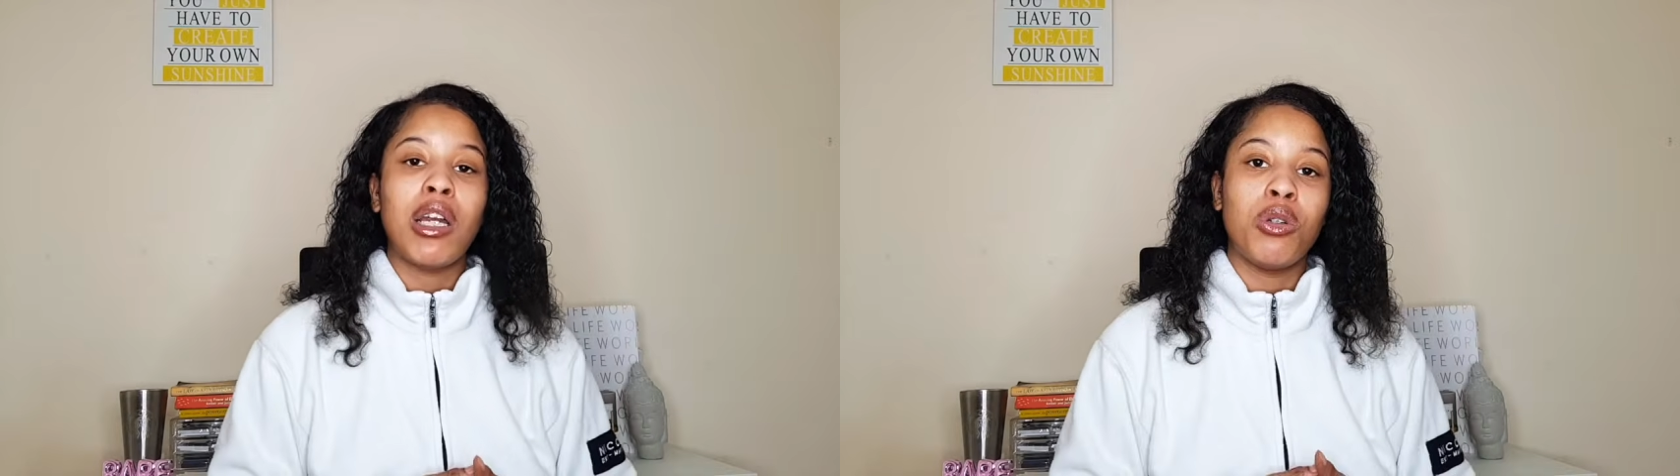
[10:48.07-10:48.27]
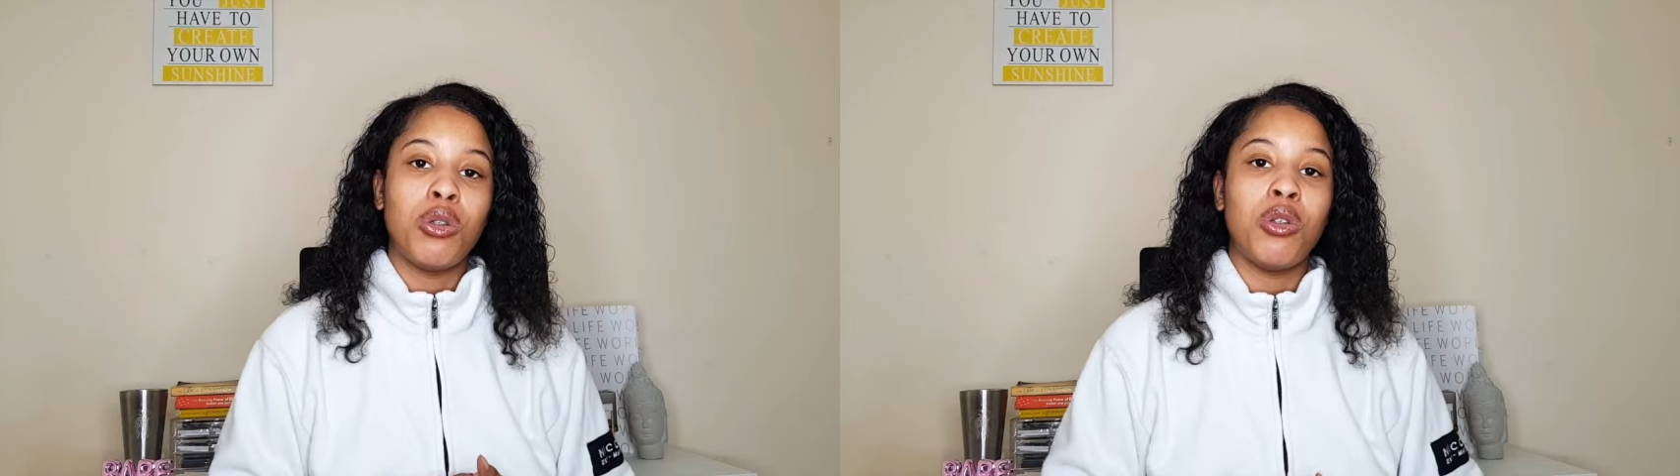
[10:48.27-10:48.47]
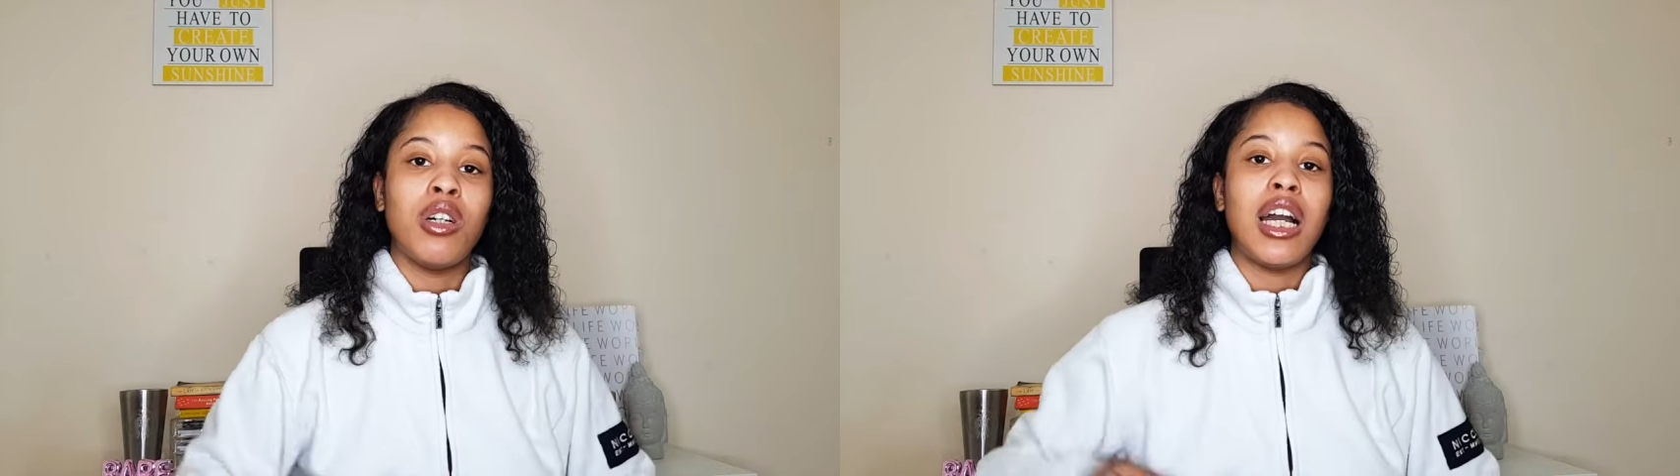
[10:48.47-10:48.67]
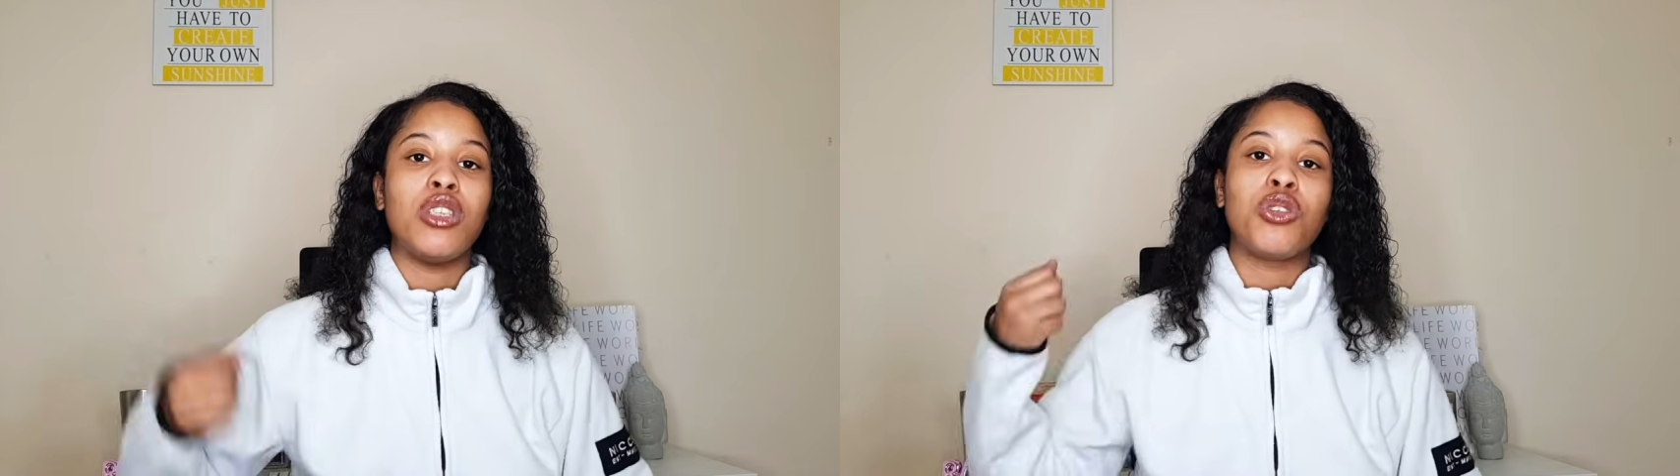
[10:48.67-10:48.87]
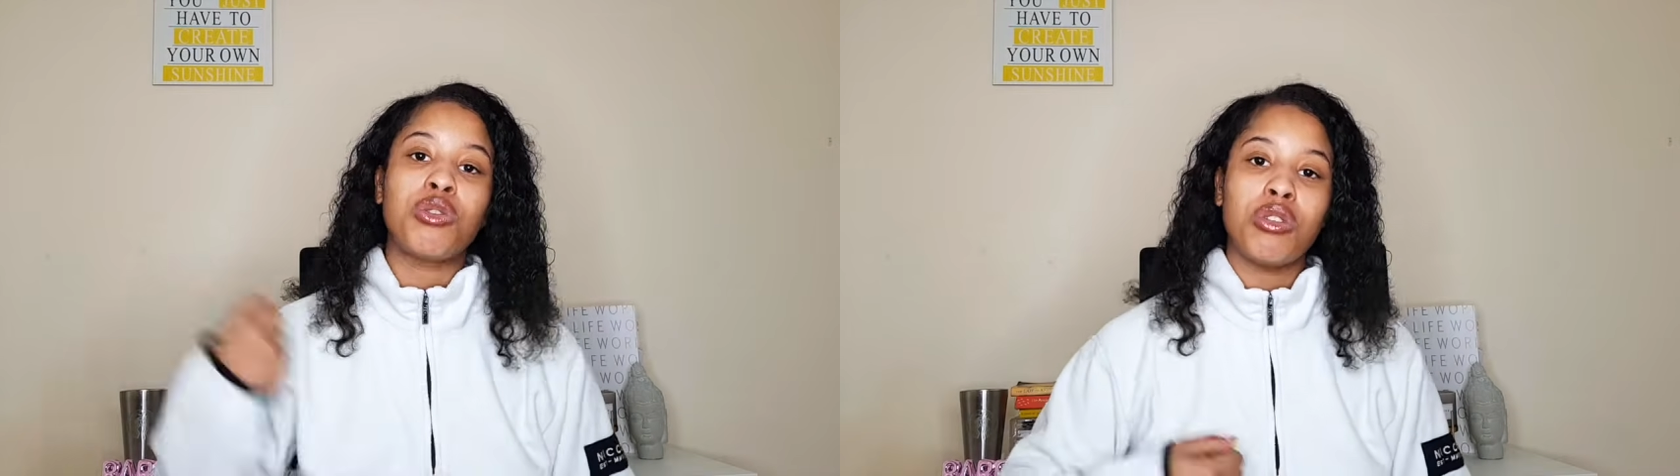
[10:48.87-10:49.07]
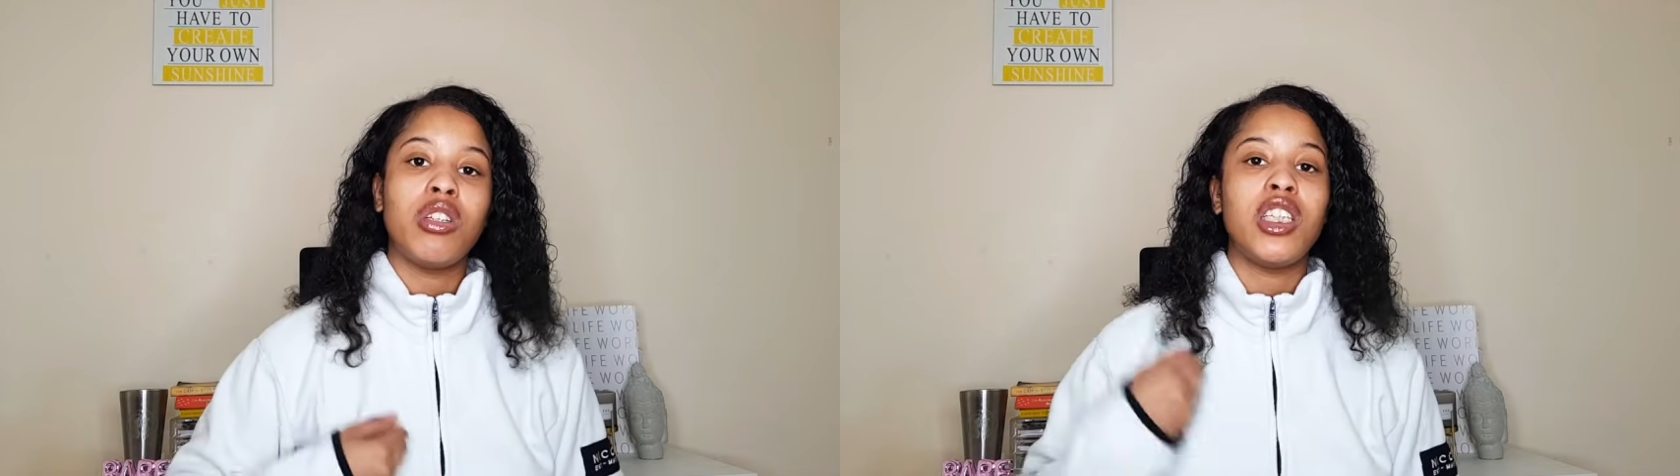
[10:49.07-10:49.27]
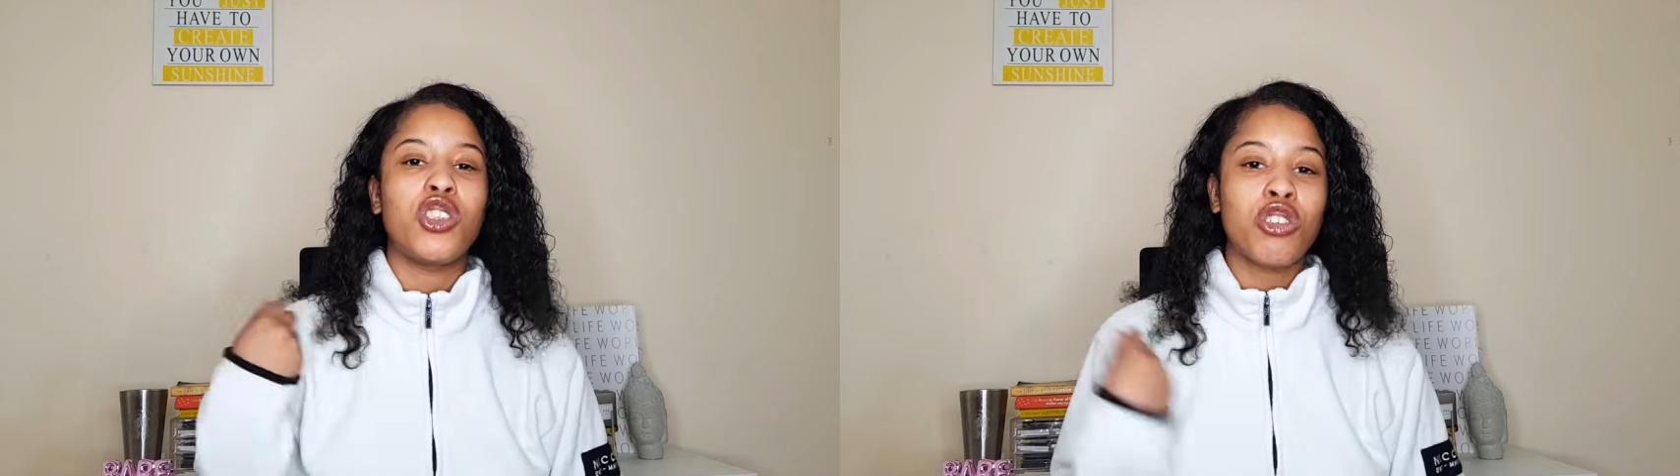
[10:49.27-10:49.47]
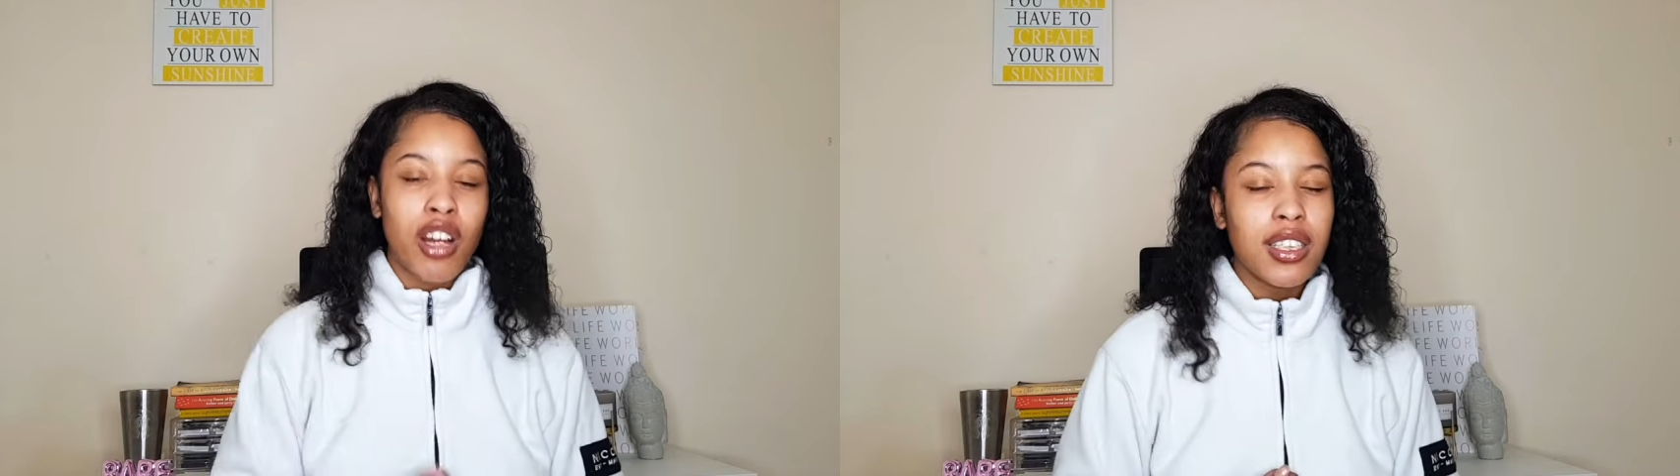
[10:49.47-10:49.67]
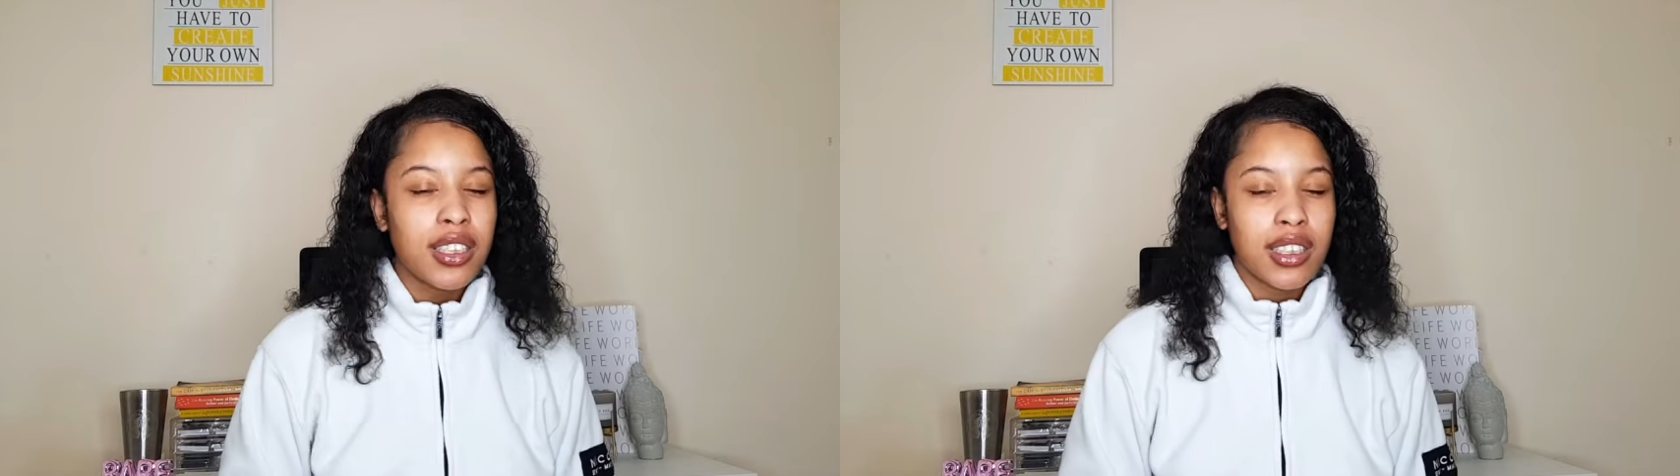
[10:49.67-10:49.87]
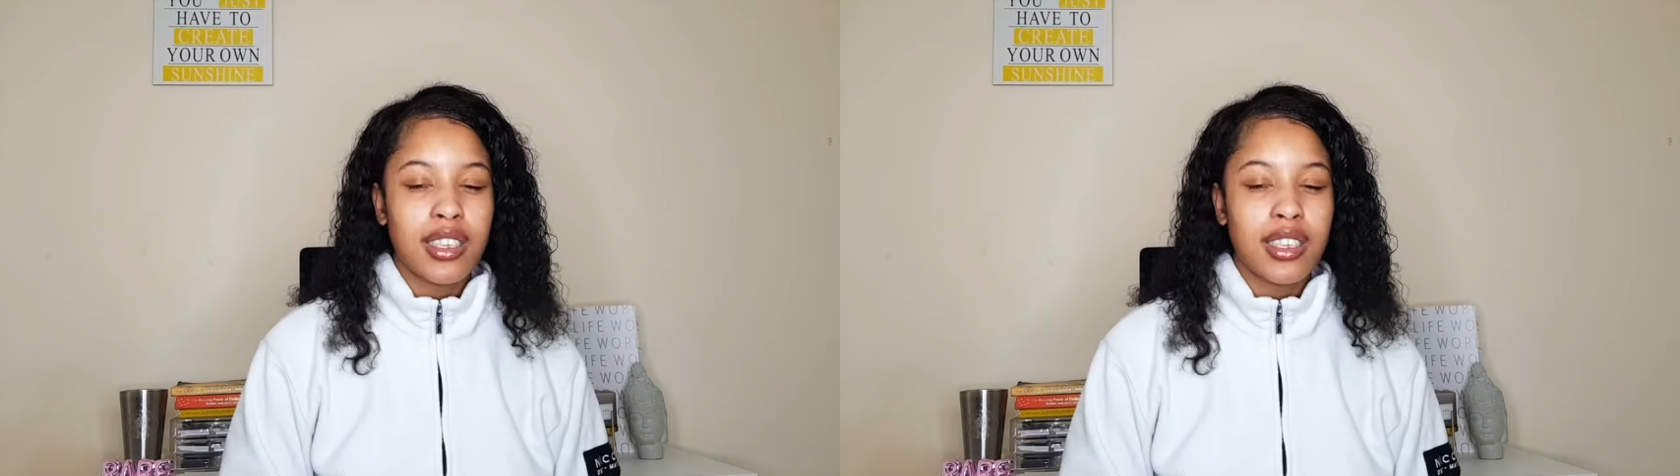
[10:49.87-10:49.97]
all and truly trust